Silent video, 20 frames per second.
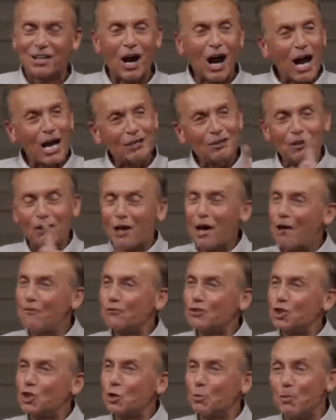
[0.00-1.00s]
God
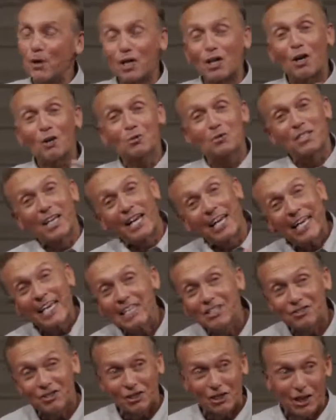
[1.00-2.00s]
loves you because
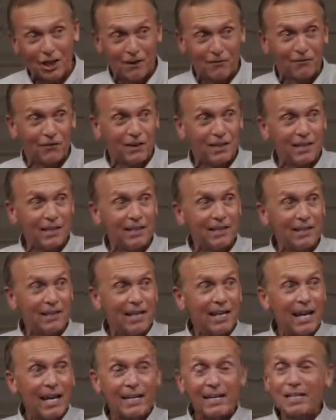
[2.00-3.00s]
he's lovely,
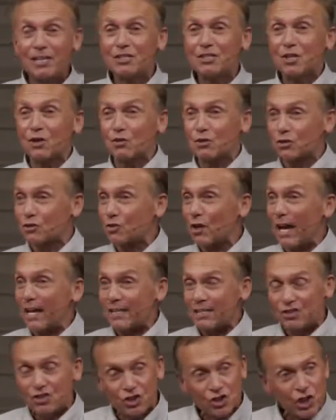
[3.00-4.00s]
and he's going to
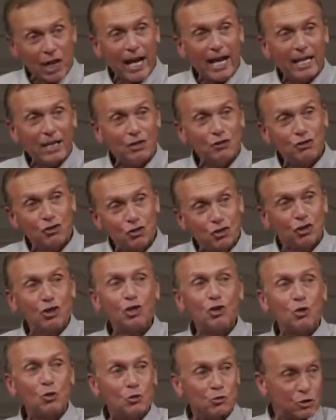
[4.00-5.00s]
try to change
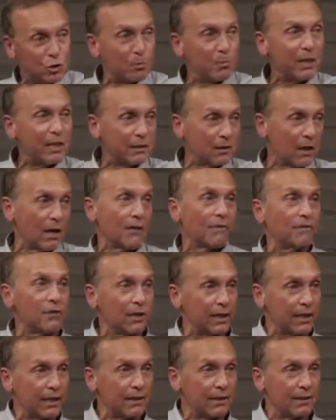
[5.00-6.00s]
you to be
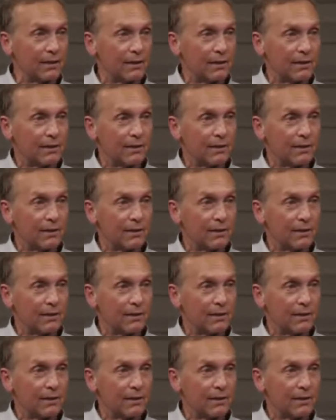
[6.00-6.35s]
lovely.